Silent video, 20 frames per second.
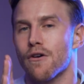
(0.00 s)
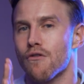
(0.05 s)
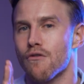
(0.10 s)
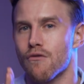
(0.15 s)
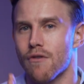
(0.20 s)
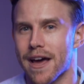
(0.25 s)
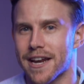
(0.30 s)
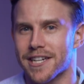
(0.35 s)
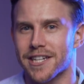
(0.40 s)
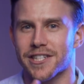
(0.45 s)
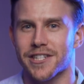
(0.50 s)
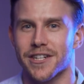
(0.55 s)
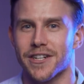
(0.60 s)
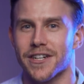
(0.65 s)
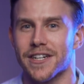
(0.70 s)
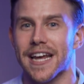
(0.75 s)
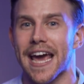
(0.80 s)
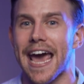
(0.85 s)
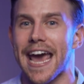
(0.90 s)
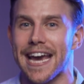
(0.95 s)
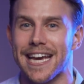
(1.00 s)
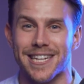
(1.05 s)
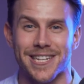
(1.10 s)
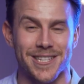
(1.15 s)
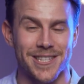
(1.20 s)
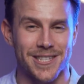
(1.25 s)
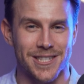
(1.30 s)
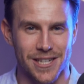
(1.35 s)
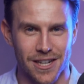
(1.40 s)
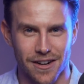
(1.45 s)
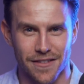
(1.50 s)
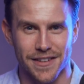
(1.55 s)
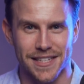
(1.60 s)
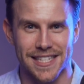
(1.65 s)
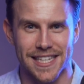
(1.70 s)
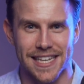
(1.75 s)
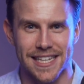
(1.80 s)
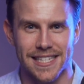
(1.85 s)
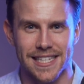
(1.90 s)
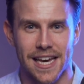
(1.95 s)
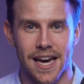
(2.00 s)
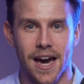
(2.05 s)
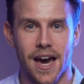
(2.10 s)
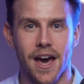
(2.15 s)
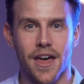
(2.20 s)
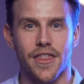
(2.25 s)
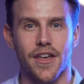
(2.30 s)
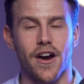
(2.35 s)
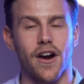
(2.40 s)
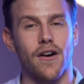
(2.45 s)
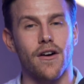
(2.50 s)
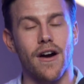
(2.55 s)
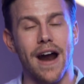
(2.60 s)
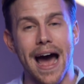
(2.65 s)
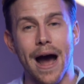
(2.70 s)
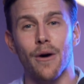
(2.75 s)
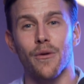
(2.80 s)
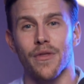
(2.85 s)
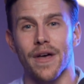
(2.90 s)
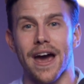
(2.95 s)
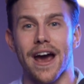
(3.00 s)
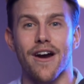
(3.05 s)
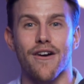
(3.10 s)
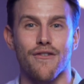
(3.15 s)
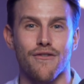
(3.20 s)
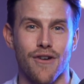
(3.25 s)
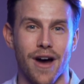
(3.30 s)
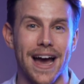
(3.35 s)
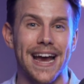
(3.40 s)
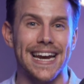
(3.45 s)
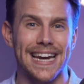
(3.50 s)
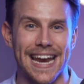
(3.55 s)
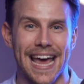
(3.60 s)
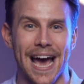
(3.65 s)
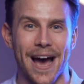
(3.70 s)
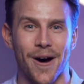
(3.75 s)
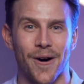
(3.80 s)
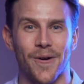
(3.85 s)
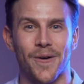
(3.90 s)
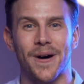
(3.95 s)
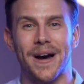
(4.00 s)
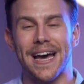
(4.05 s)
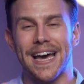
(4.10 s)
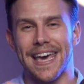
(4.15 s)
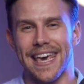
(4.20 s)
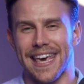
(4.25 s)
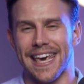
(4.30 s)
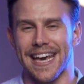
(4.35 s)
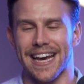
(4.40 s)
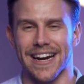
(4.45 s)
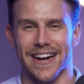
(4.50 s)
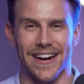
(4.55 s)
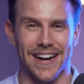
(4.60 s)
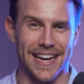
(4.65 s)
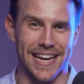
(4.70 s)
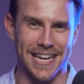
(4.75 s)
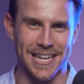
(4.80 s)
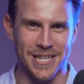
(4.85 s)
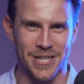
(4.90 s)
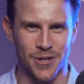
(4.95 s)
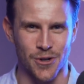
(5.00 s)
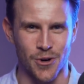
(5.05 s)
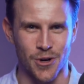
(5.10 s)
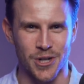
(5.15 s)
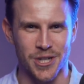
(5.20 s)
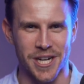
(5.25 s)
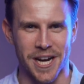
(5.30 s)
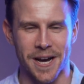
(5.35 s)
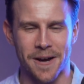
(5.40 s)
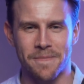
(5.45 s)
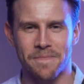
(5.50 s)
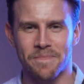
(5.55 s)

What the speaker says: registered agent services that are out there right now here in Georgia.